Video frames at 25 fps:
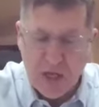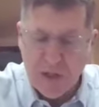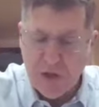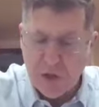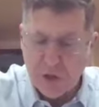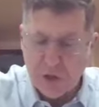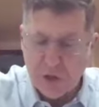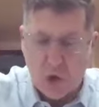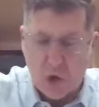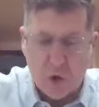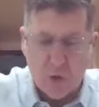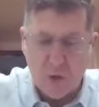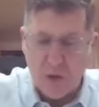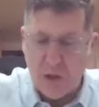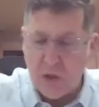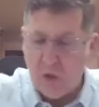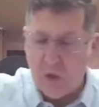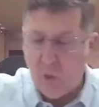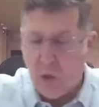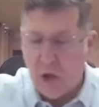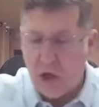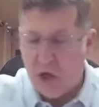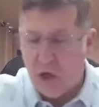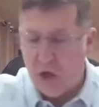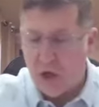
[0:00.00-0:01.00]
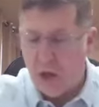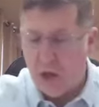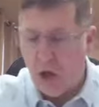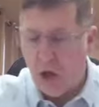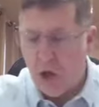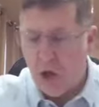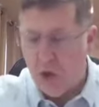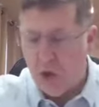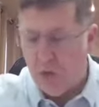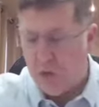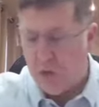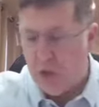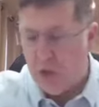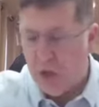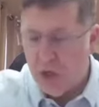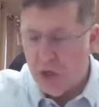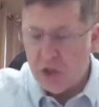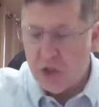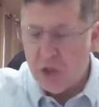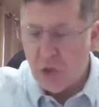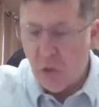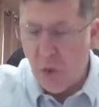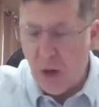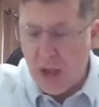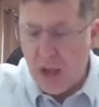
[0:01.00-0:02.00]
There's only one alone.
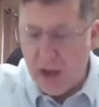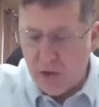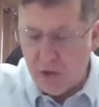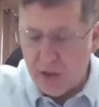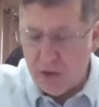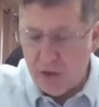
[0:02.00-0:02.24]
So how